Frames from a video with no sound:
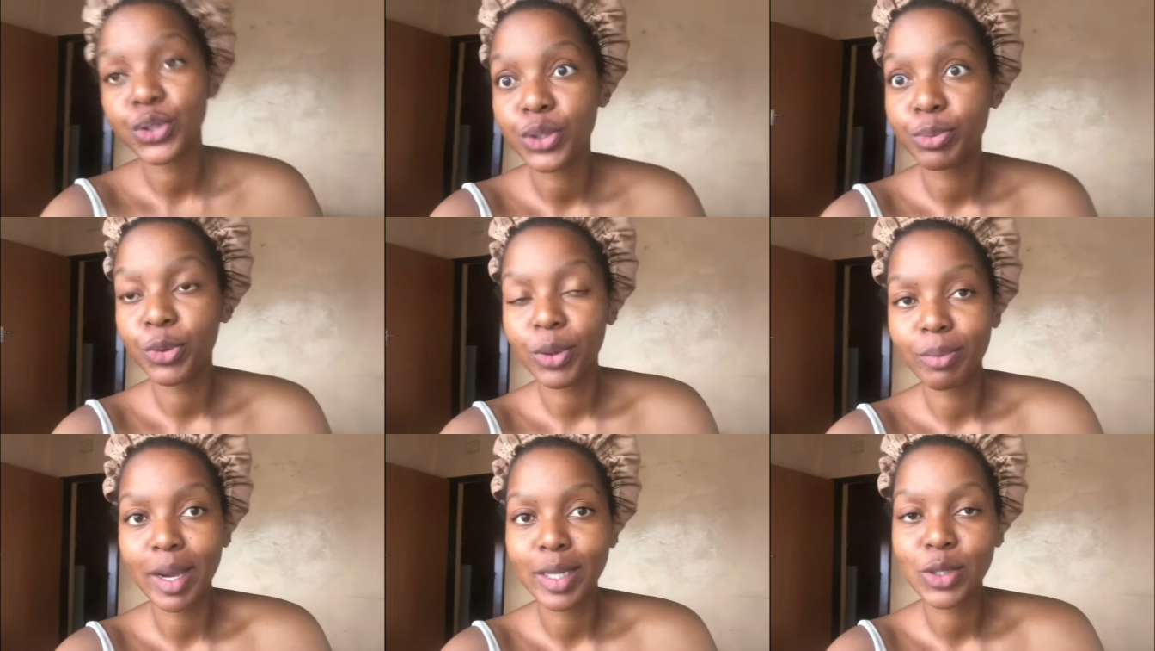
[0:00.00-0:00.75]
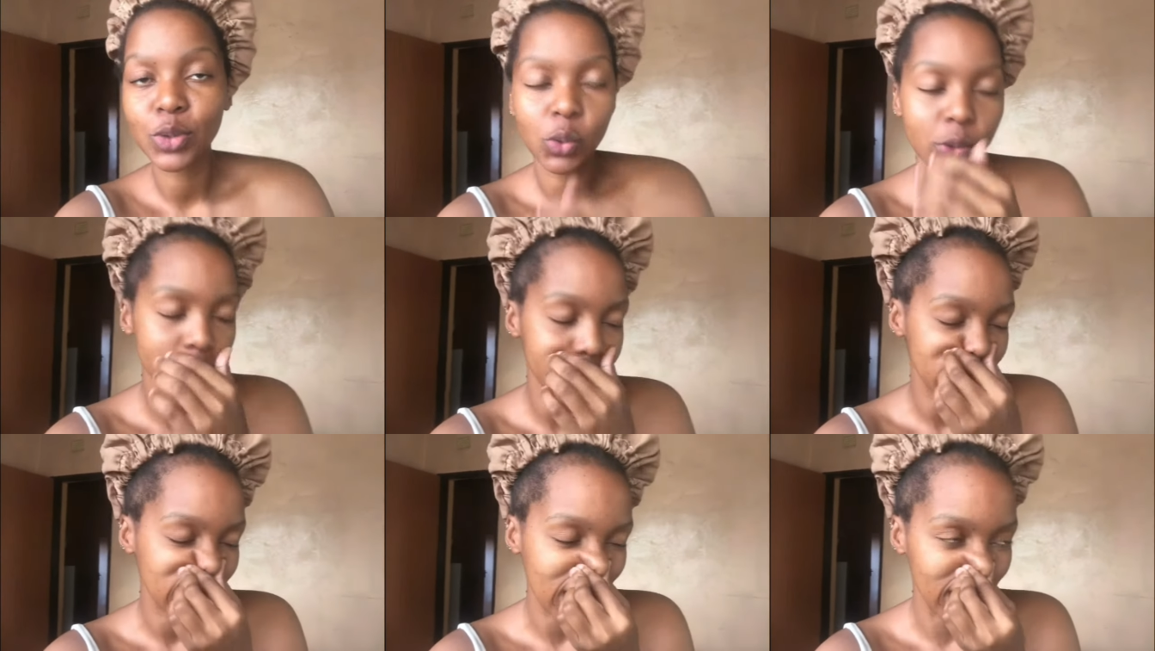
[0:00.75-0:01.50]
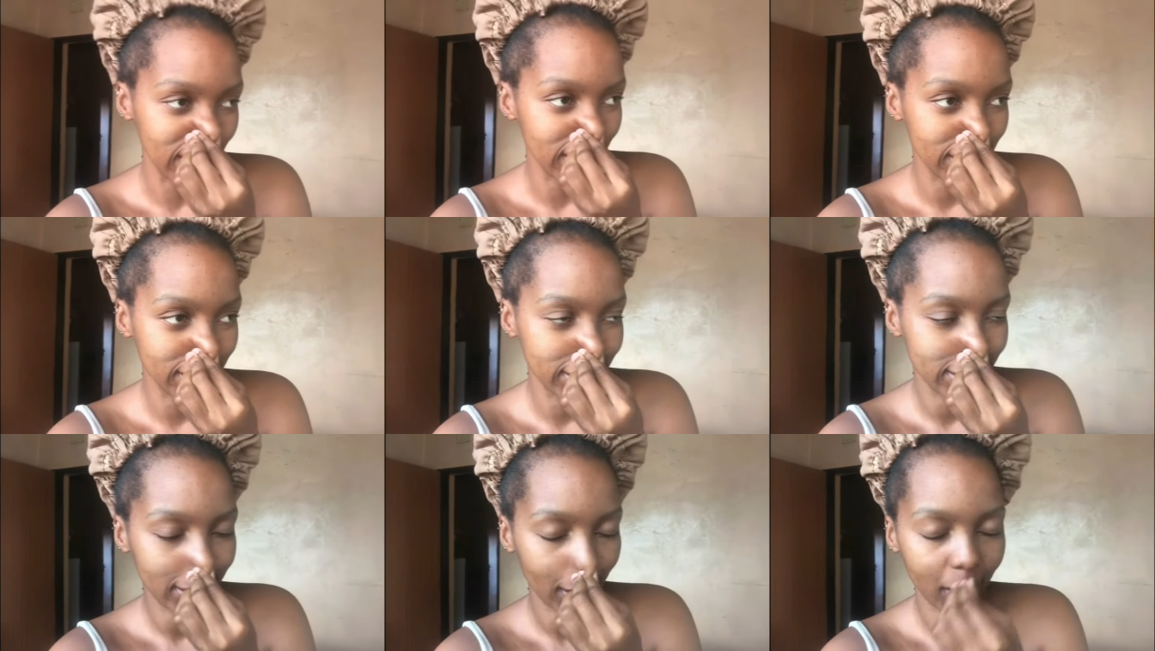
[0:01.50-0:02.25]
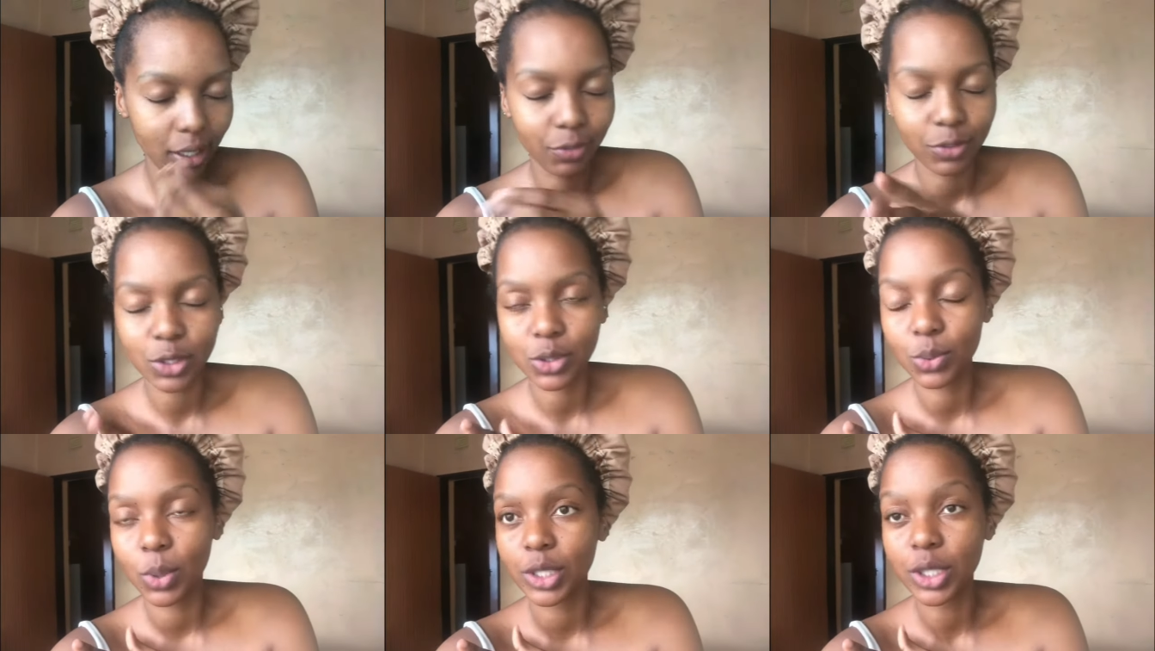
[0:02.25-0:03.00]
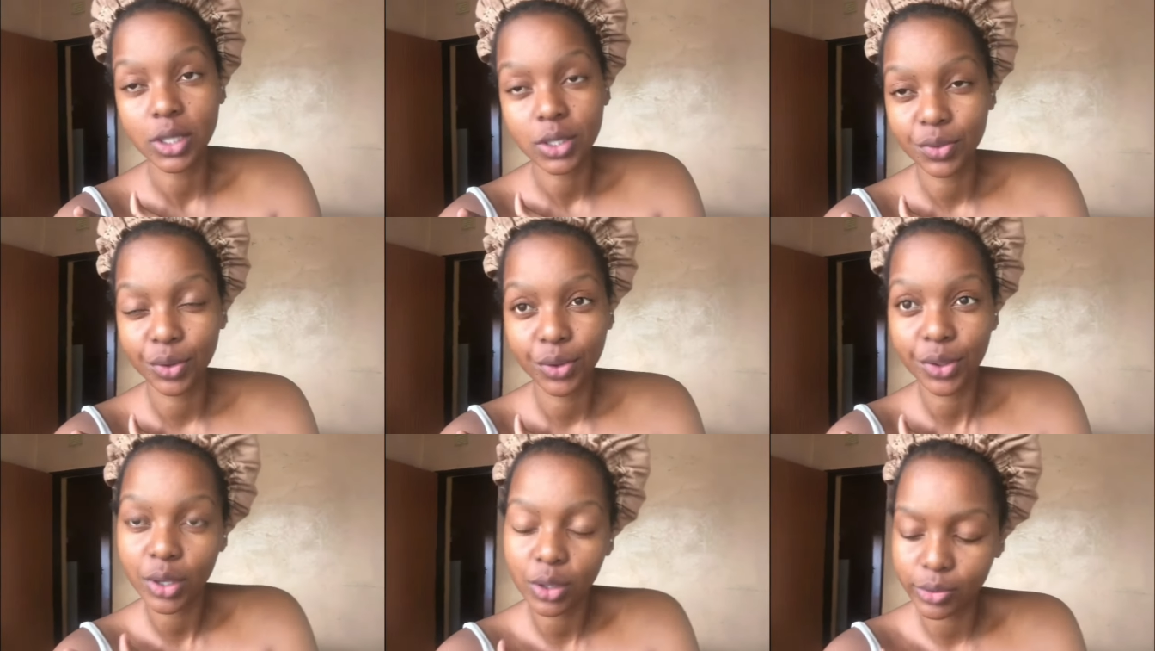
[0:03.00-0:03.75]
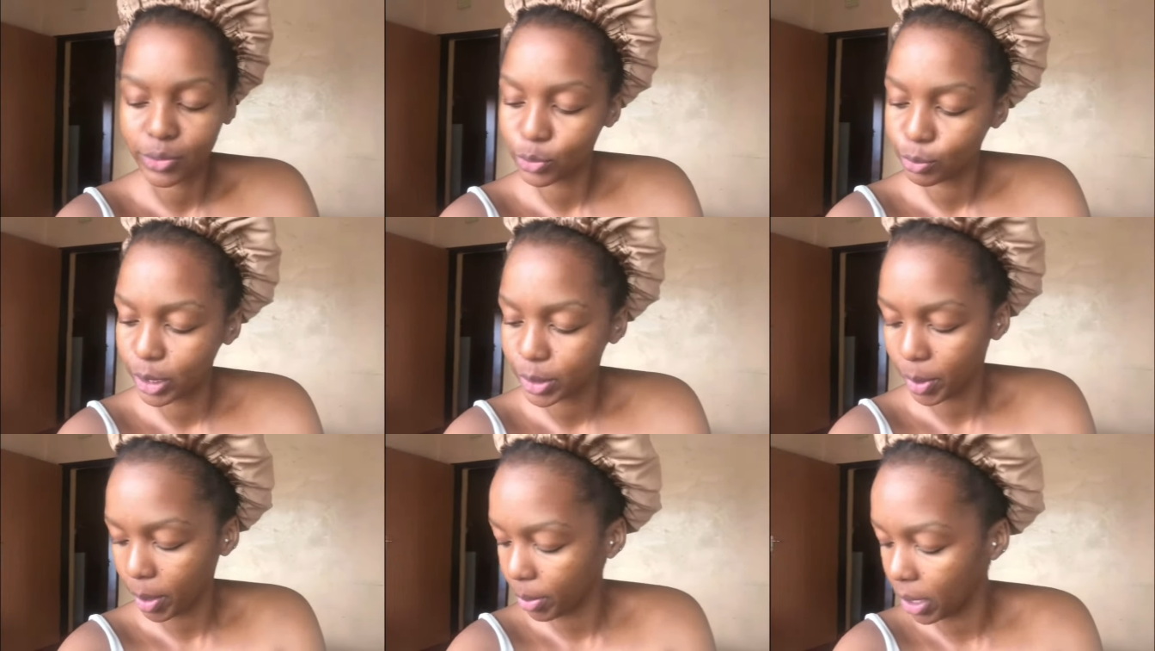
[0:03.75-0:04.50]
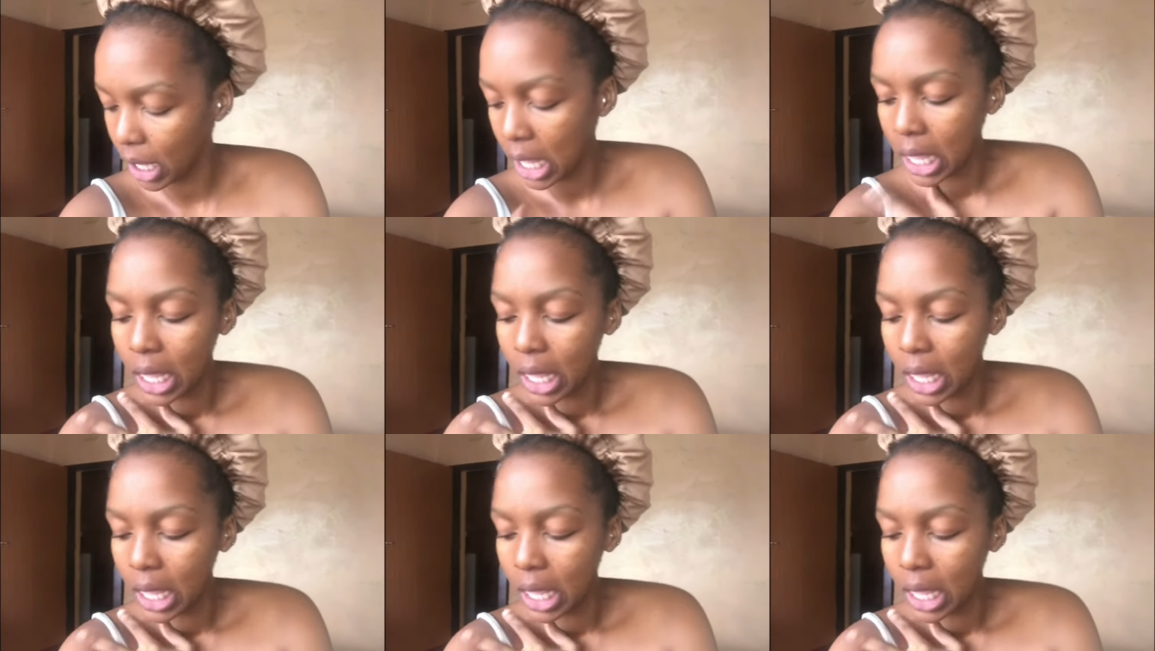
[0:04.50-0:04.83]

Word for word: Good morning, my dolls and darlings. And if you're still watching this video, thank you so much, baby.